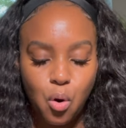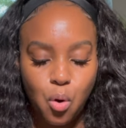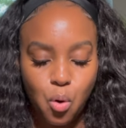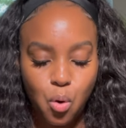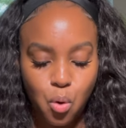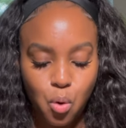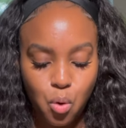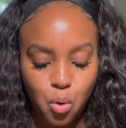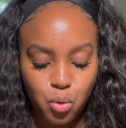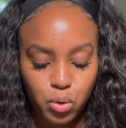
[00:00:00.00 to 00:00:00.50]

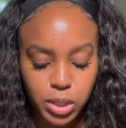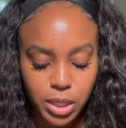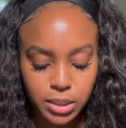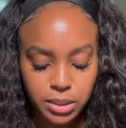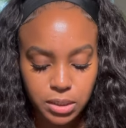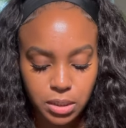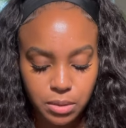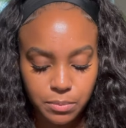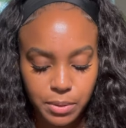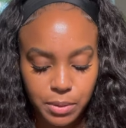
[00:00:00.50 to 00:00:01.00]
Oh, that's
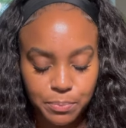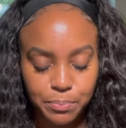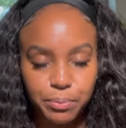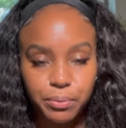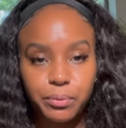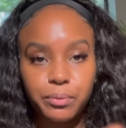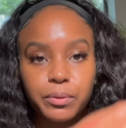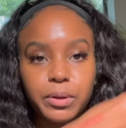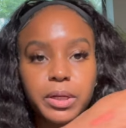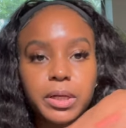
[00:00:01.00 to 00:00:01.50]
gonna be
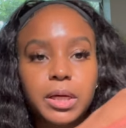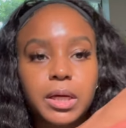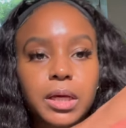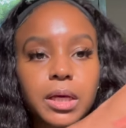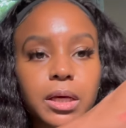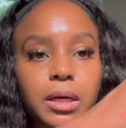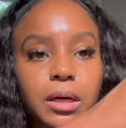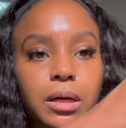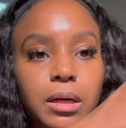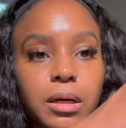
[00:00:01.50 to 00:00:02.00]

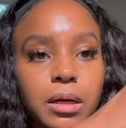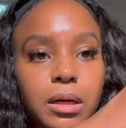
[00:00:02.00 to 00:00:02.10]
pretty.